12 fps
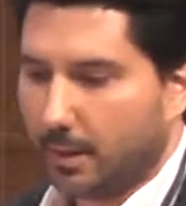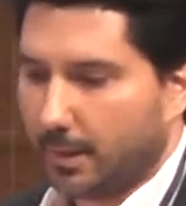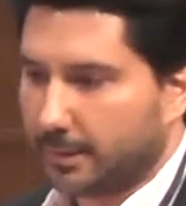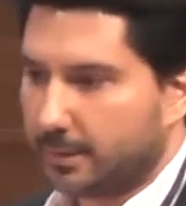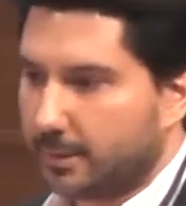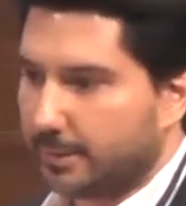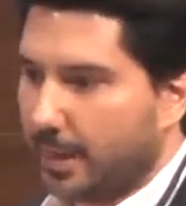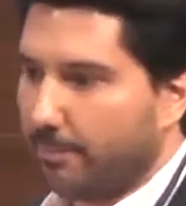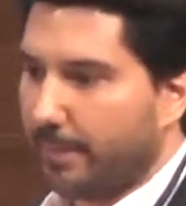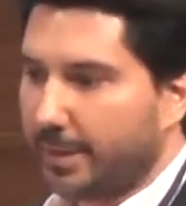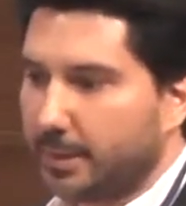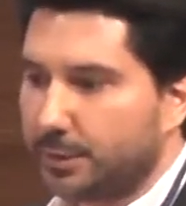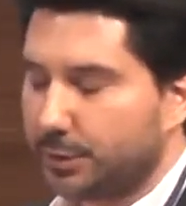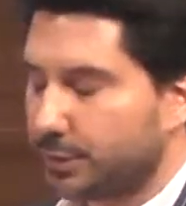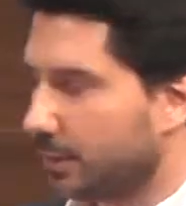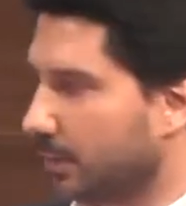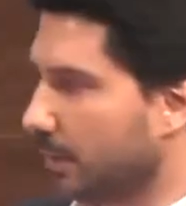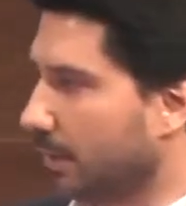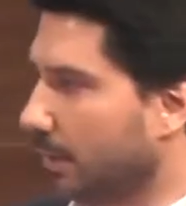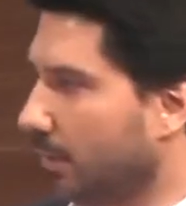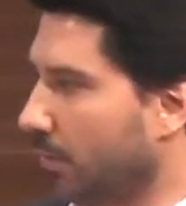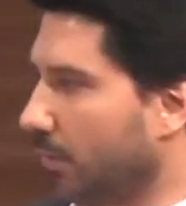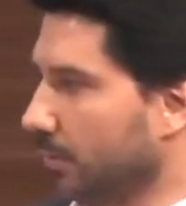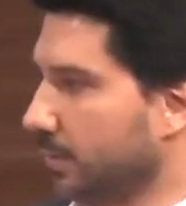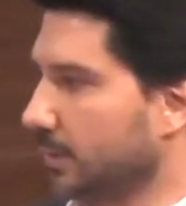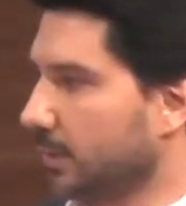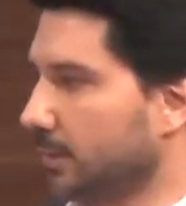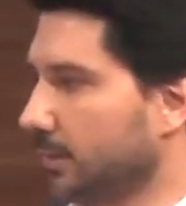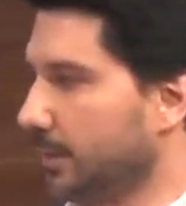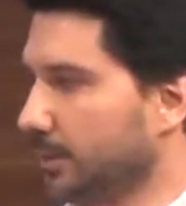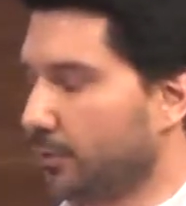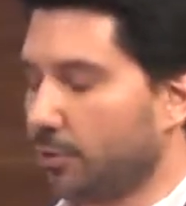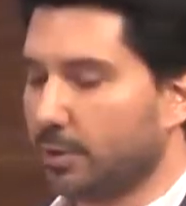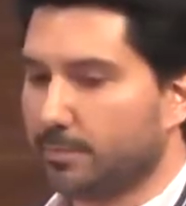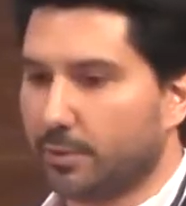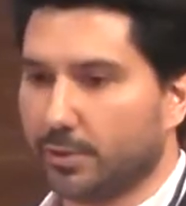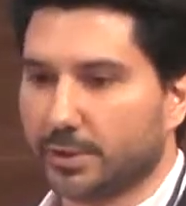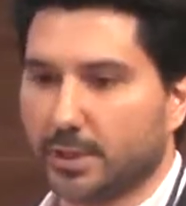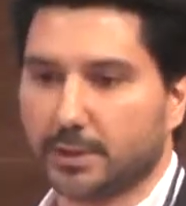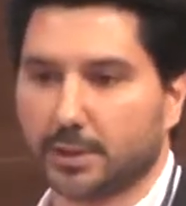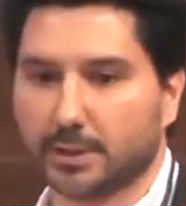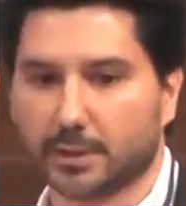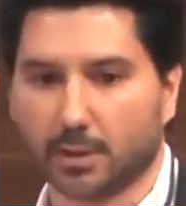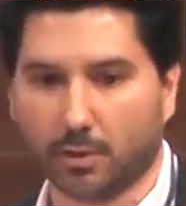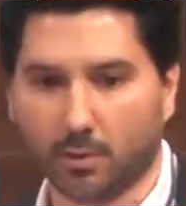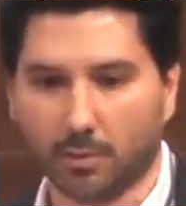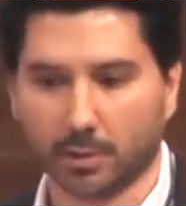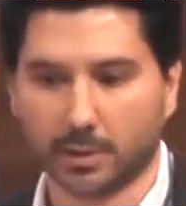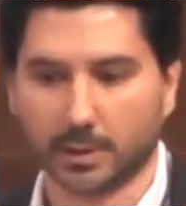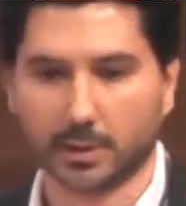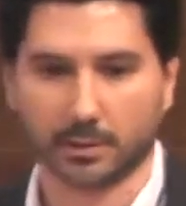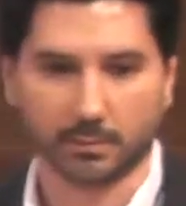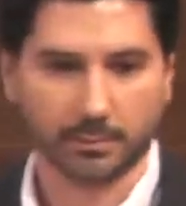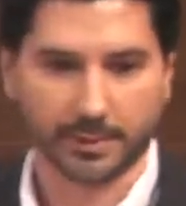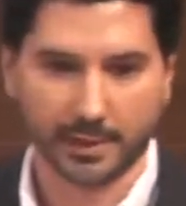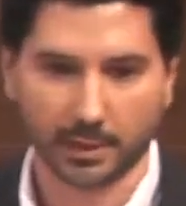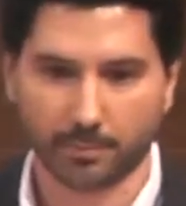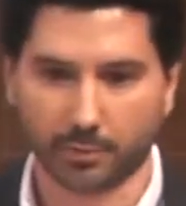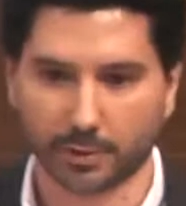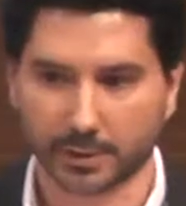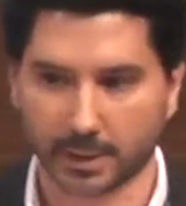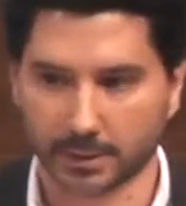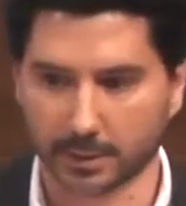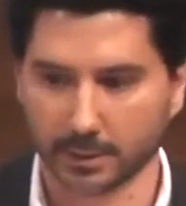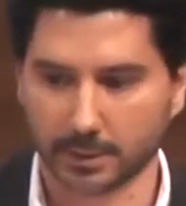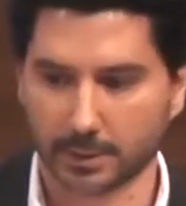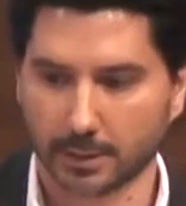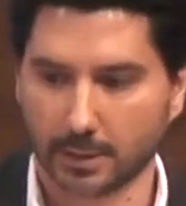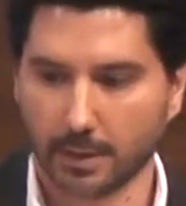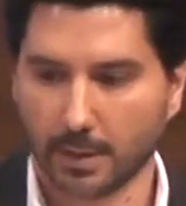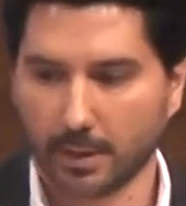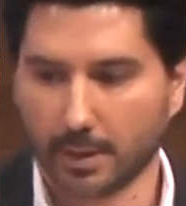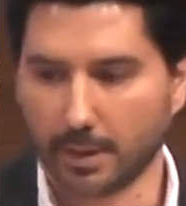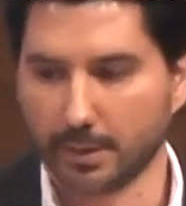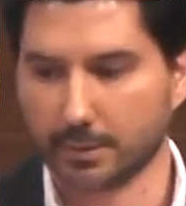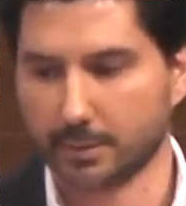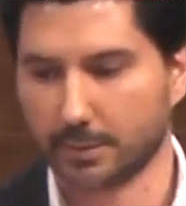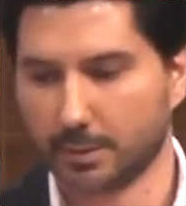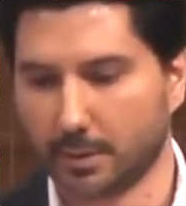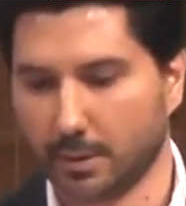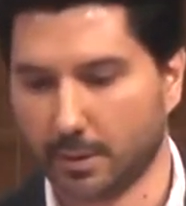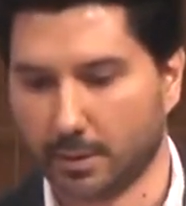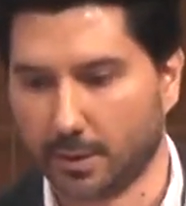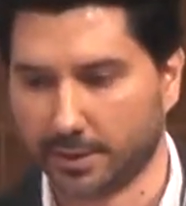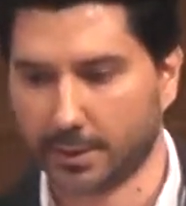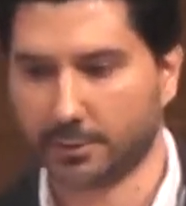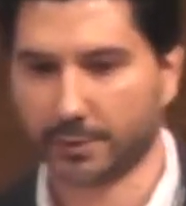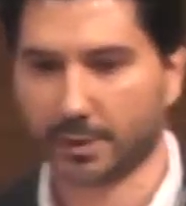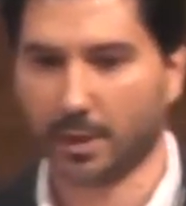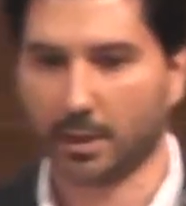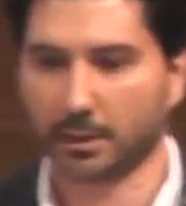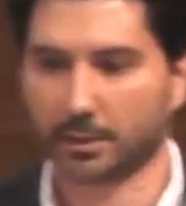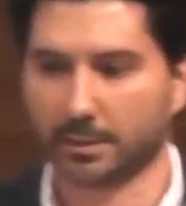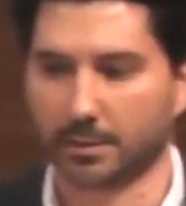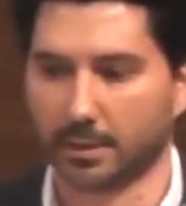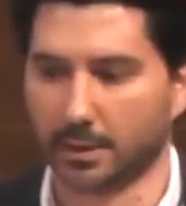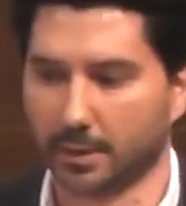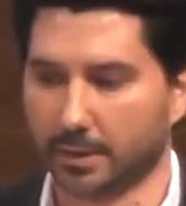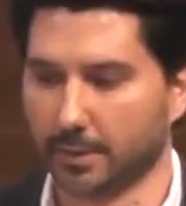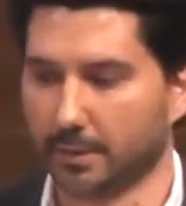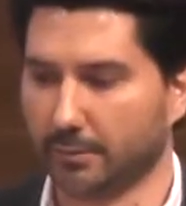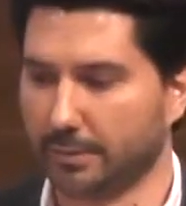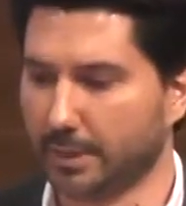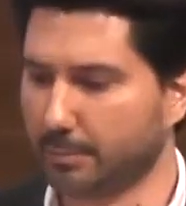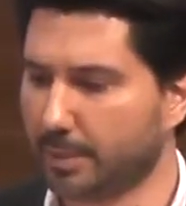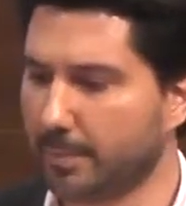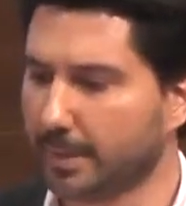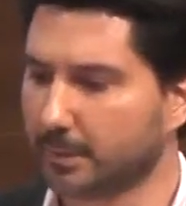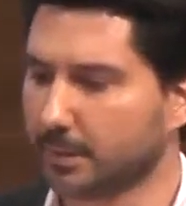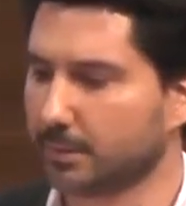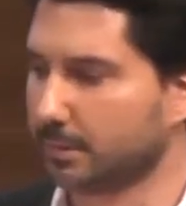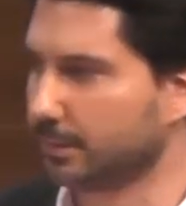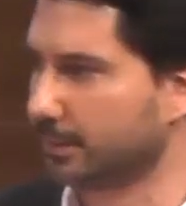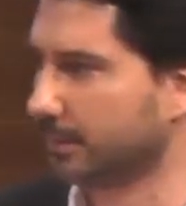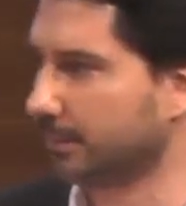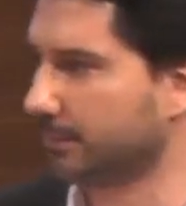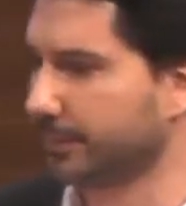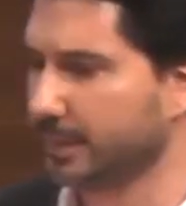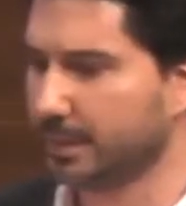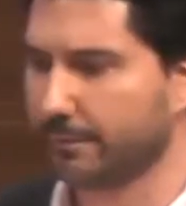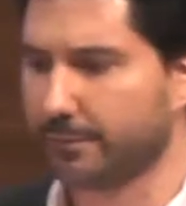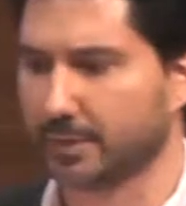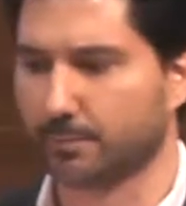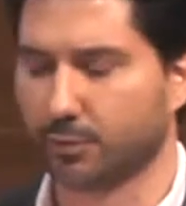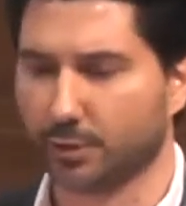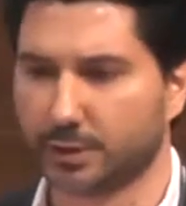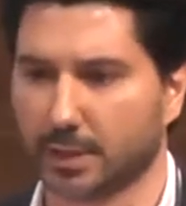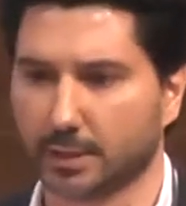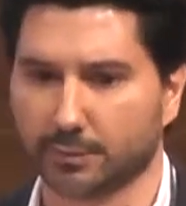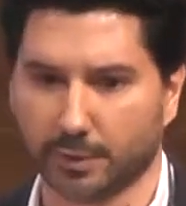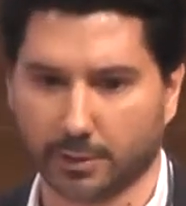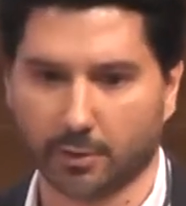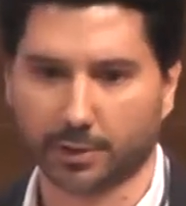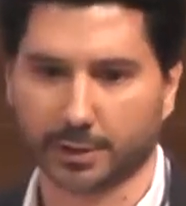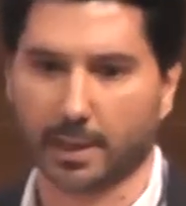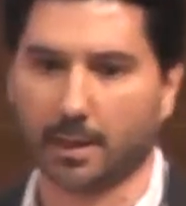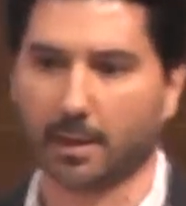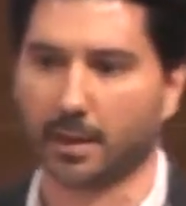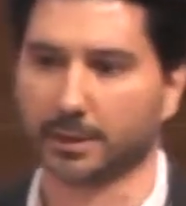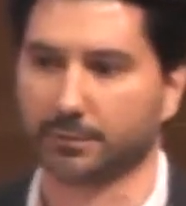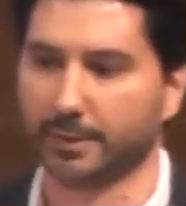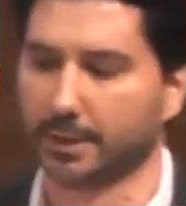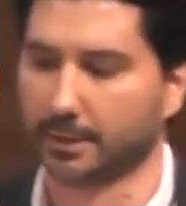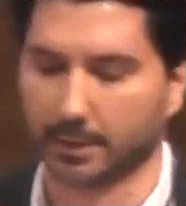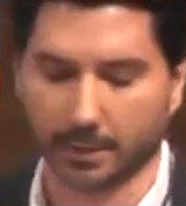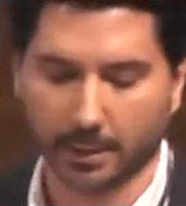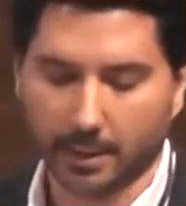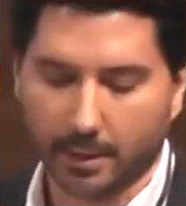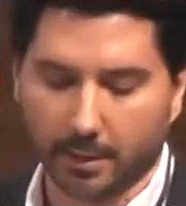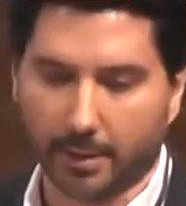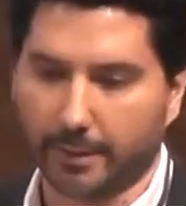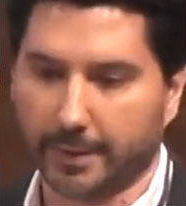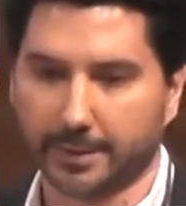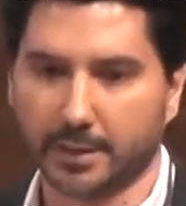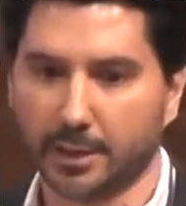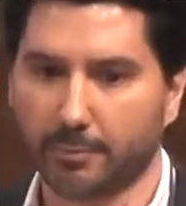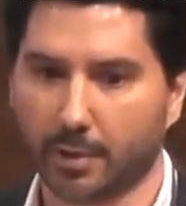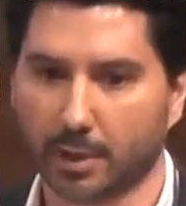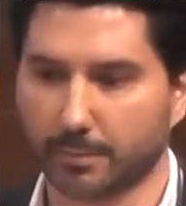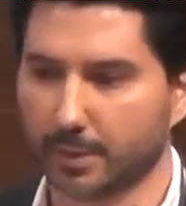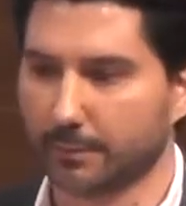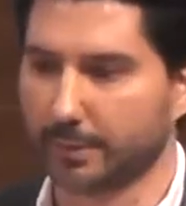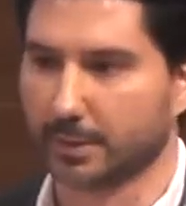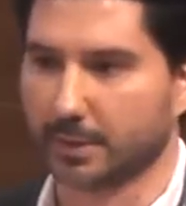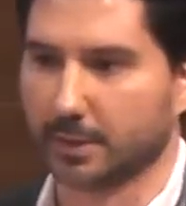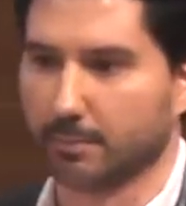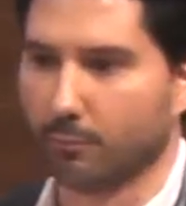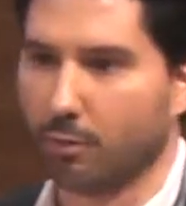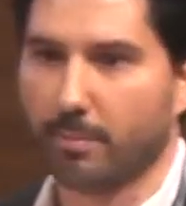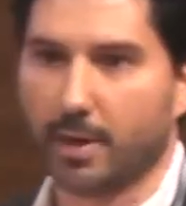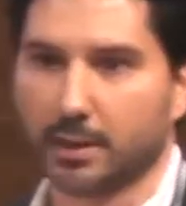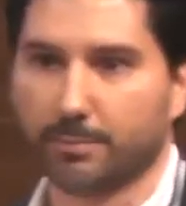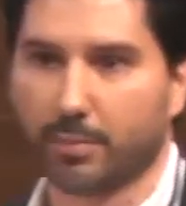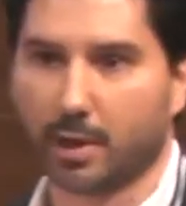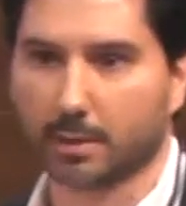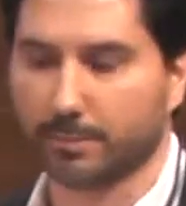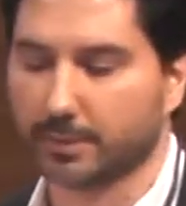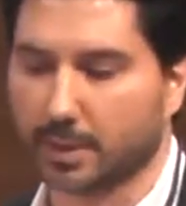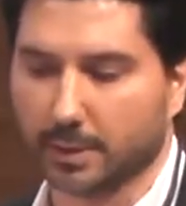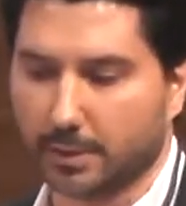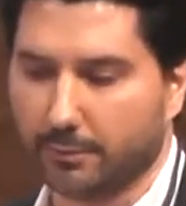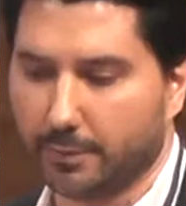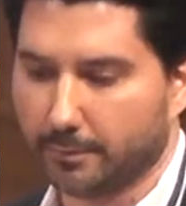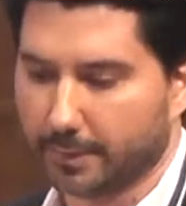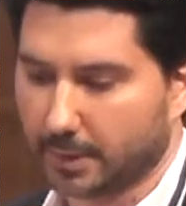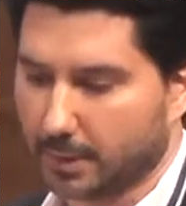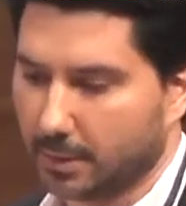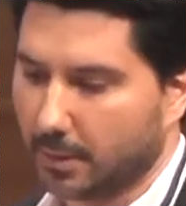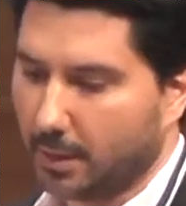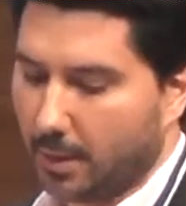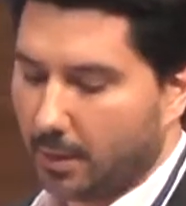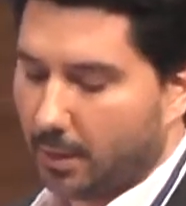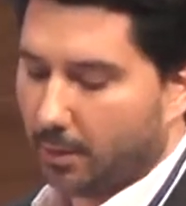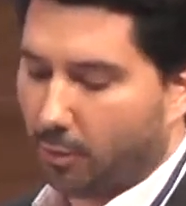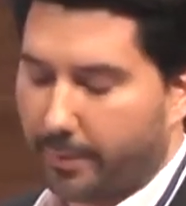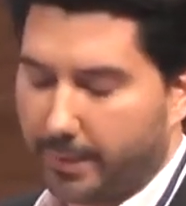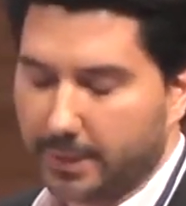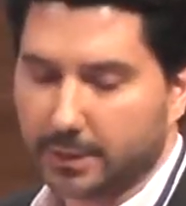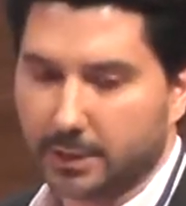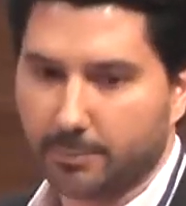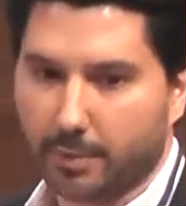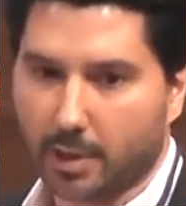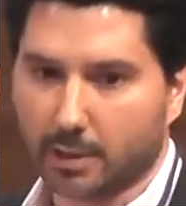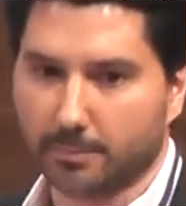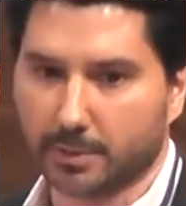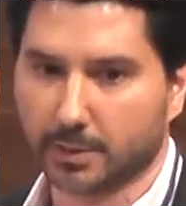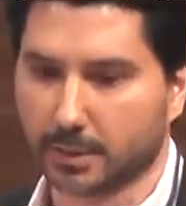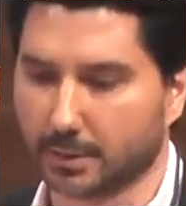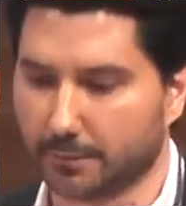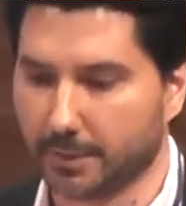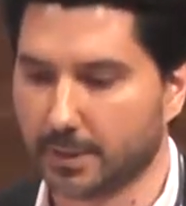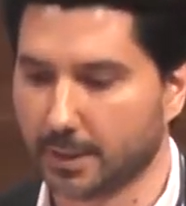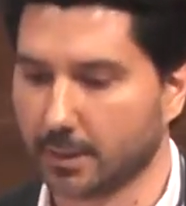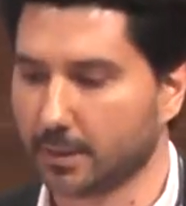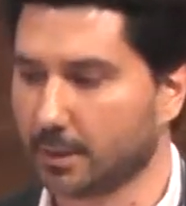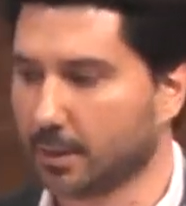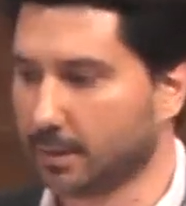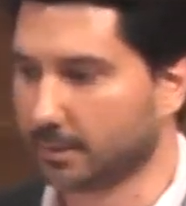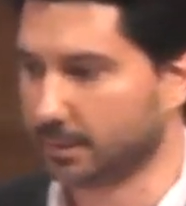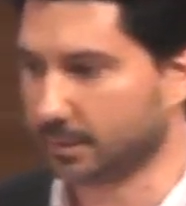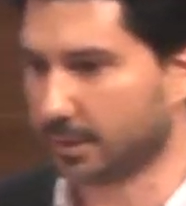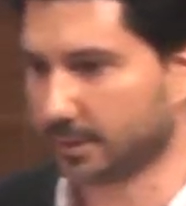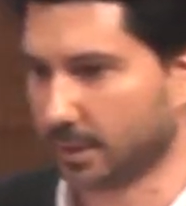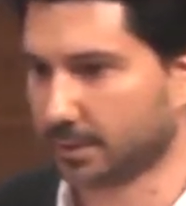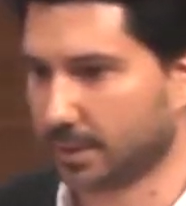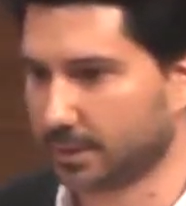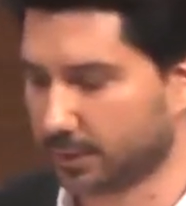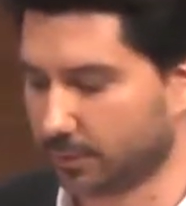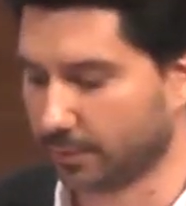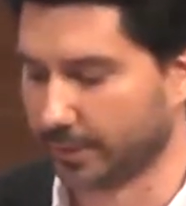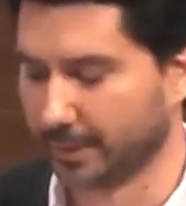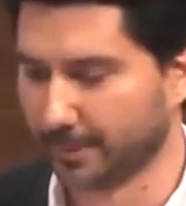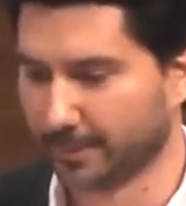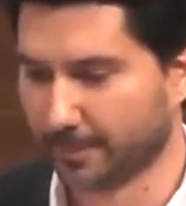And they manage all the internal processes, all the deal processes, and as a result, we implemented 3 different projects with Turkish Airlines, with the R&D department, with the mobile department, and with the operation department, and we think this is a success story.